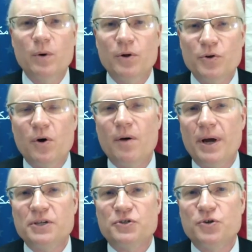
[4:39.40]
will do our
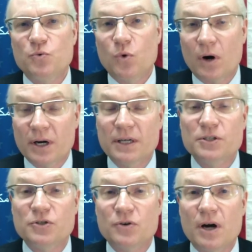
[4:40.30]
best to work
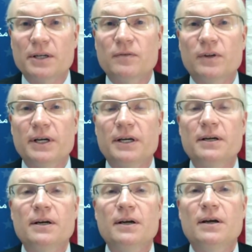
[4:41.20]
constructively
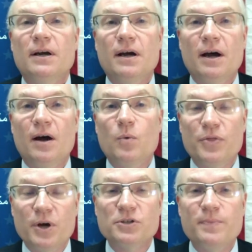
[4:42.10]
uh, with
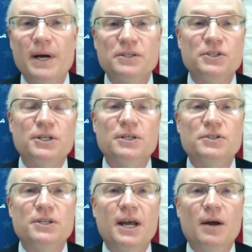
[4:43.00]
those
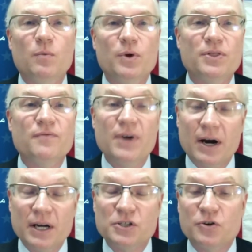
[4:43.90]
messages and with the
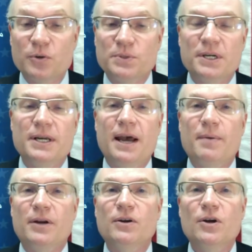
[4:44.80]
various groups in
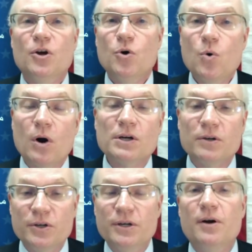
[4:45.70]
Yemen who are
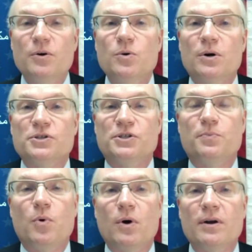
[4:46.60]
you know who are
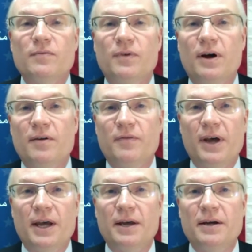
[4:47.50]
supportive of
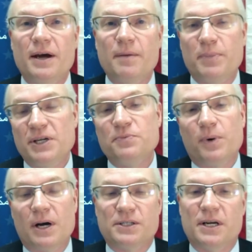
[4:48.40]
a, a peace
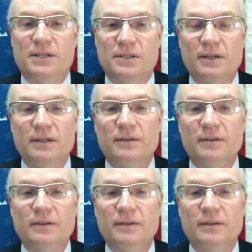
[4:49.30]
process.